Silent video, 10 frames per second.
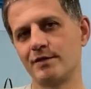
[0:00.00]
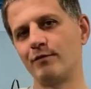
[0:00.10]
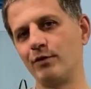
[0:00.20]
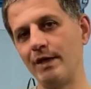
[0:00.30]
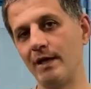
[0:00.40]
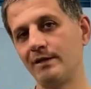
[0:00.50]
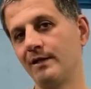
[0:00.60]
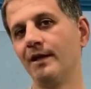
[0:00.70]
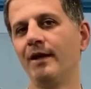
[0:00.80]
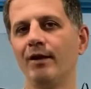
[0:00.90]
For
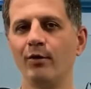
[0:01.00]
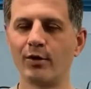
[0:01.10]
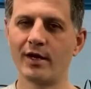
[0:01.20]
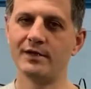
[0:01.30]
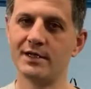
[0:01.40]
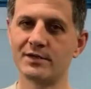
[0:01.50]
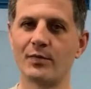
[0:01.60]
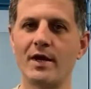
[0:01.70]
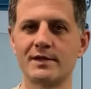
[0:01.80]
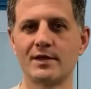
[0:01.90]
that, okay, these
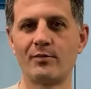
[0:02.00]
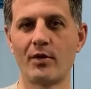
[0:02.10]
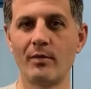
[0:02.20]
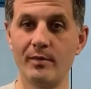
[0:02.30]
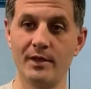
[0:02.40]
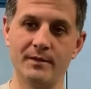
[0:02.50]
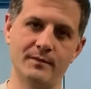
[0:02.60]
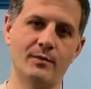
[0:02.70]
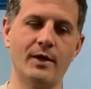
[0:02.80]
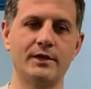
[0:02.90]
brakes are probably
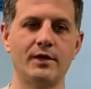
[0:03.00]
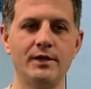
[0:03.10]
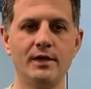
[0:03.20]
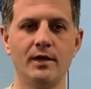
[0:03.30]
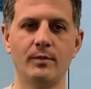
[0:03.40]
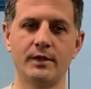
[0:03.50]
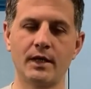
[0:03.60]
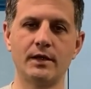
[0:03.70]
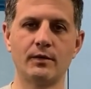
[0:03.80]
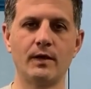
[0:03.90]
a better idea, but
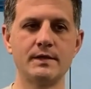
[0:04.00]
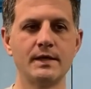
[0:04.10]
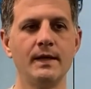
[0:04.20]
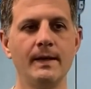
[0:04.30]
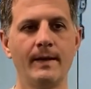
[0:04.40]
otherwise,